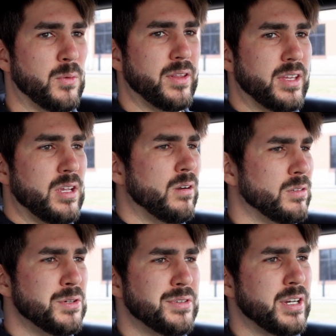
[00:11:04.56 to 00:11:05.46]
with it. You
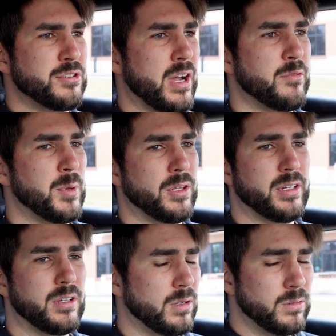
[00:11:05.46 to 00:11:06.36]
don't lose any
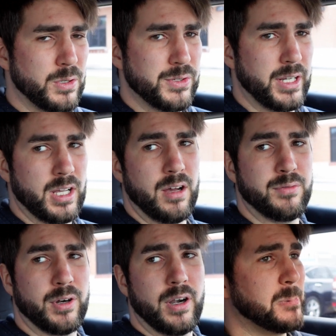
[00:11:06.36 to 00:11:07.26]
drivability, you don't lose any
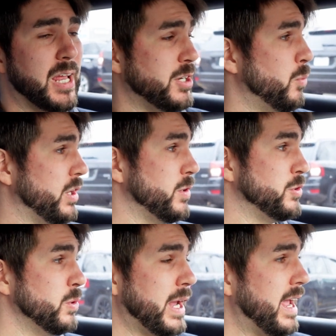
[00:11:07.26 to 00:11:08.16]
comfort, and what you
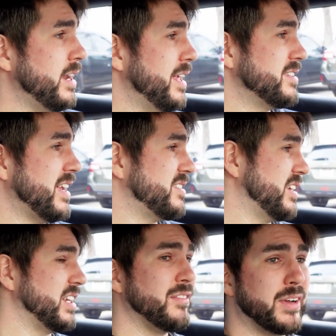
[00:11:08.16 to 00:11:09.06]
do gain is a
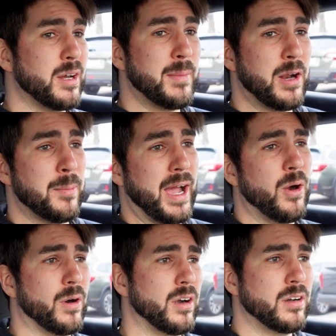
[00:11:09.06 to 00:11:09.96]
significant amount of
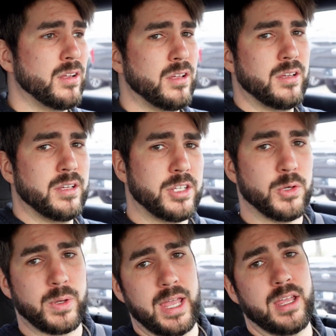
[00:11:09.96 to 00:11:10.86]
power.
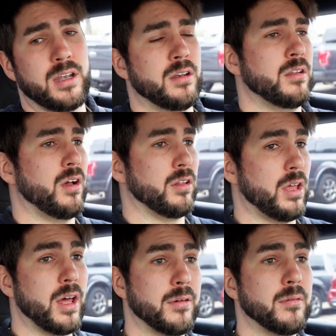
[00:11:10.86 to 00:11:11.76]
You gain a
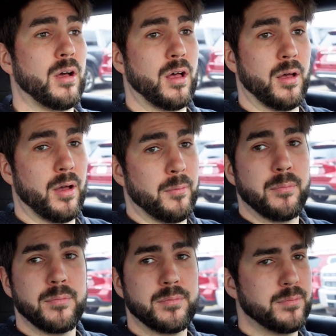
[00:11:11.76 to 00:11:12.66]
lot of,
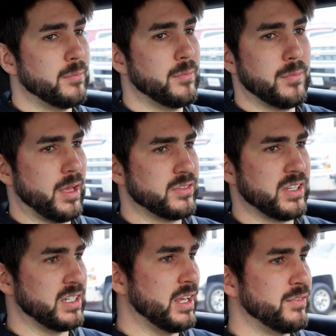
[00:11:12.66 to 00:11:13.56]
a
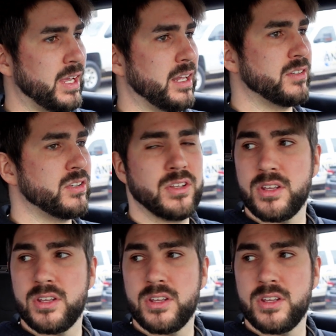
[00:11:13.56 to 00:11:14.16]
significant